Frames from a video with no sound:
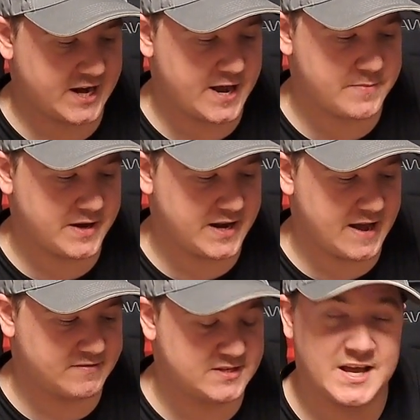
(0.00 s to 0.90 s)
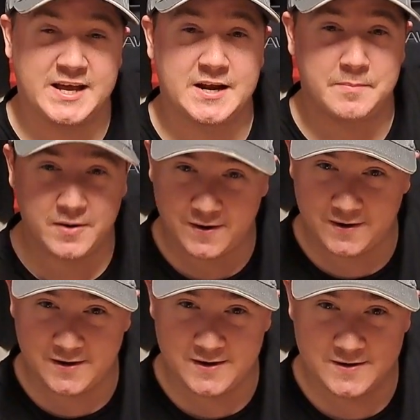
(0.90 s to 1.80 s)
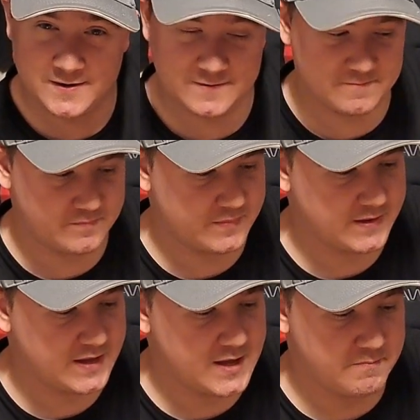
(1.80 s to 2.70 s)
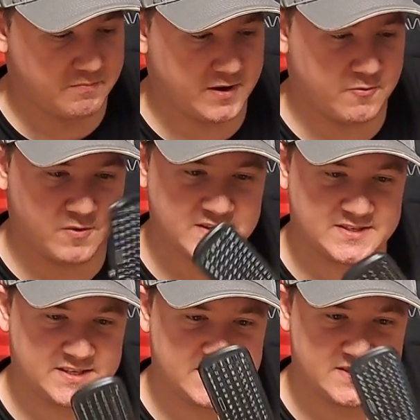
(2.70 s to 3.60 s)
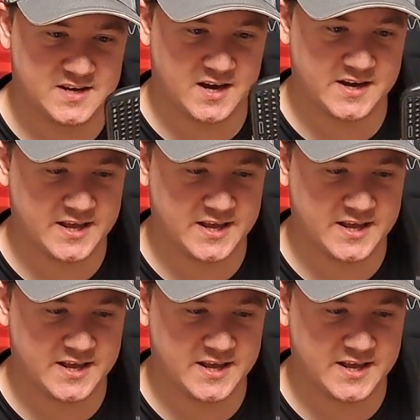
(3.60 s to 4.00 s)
that I might have to take it apart. But once it's done,